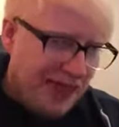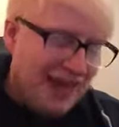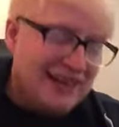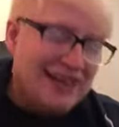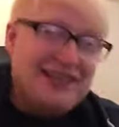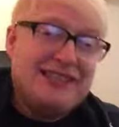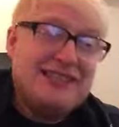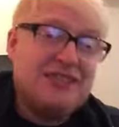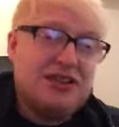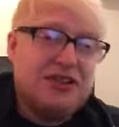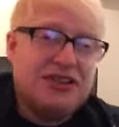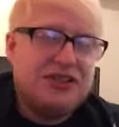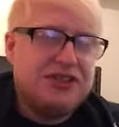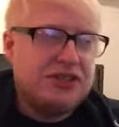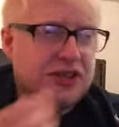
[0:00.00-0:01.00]
And it is
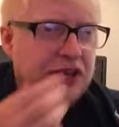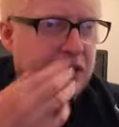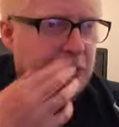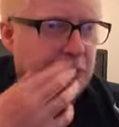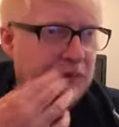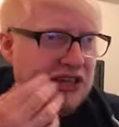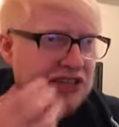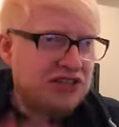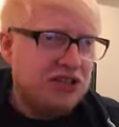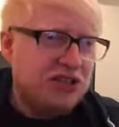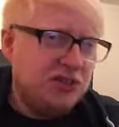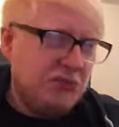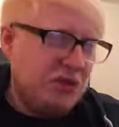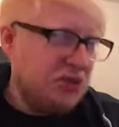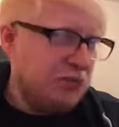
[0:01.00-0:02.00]
nice. It's not
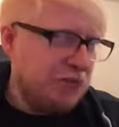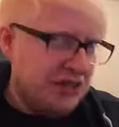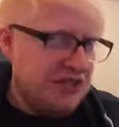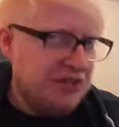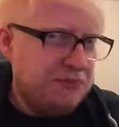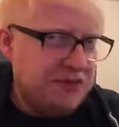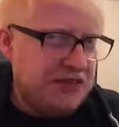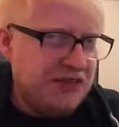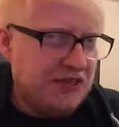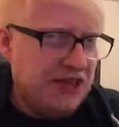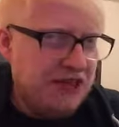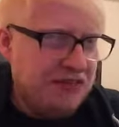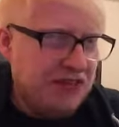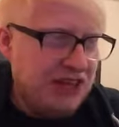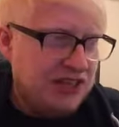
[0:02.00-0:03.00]
the most bitter beer that
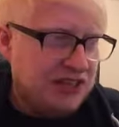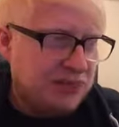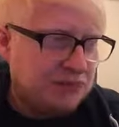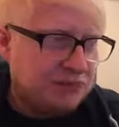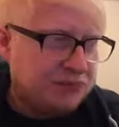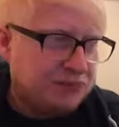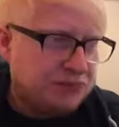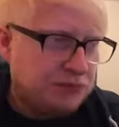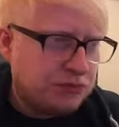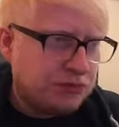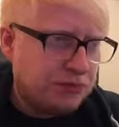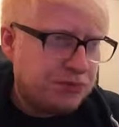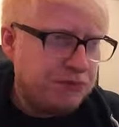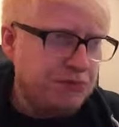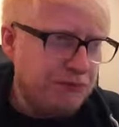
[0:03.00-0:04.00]
I've had.
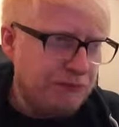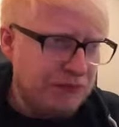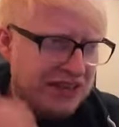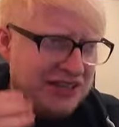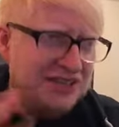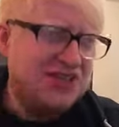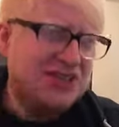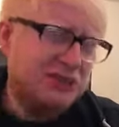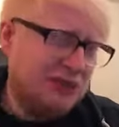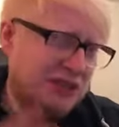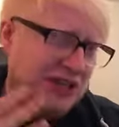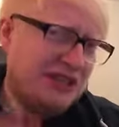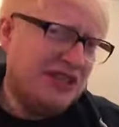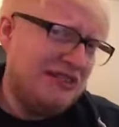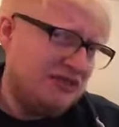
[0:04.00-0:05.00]
And considering
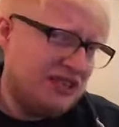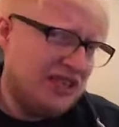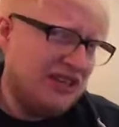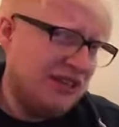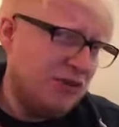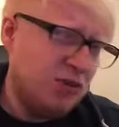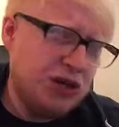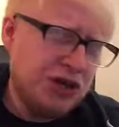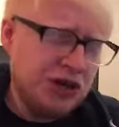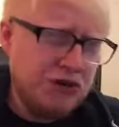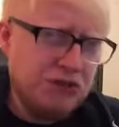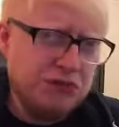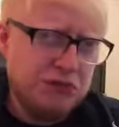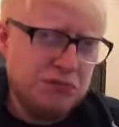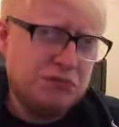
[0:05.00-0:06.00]
that they've said they want to
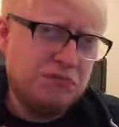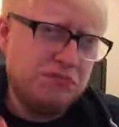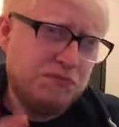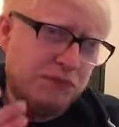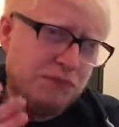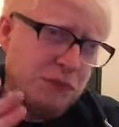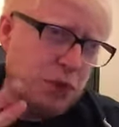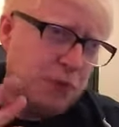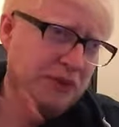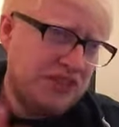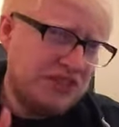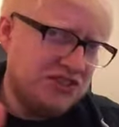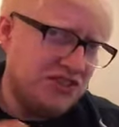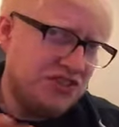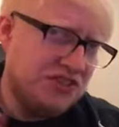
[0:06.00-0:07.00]
go for more
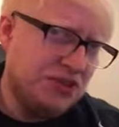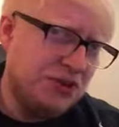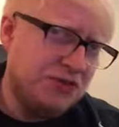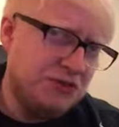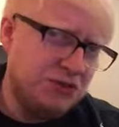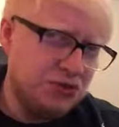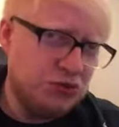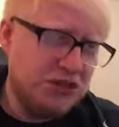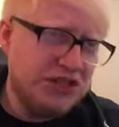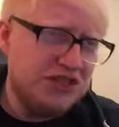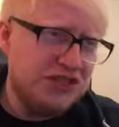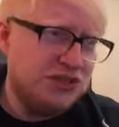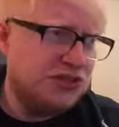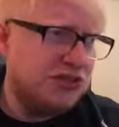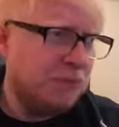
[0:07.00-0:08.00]
bitterness over
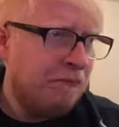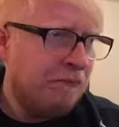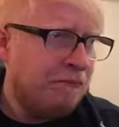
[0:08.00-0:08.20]
sweetness,